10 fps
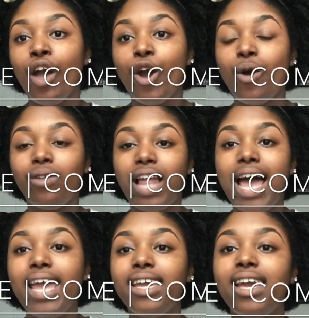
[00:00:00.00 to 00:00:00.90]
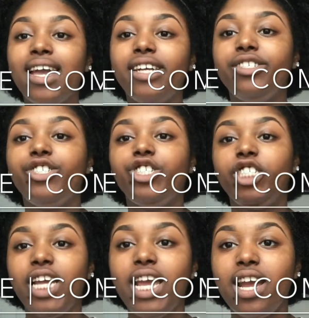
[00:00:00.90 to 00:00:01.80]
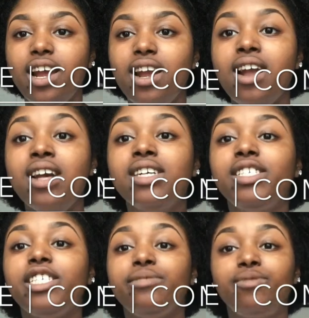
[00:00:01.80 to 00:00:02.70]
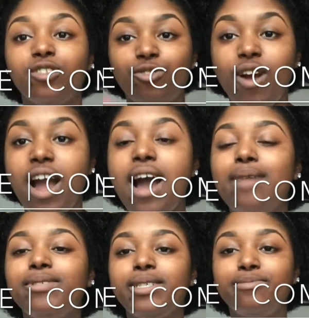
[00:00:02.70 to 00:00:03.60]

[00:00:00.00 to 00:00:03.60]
go like and share, subscribe,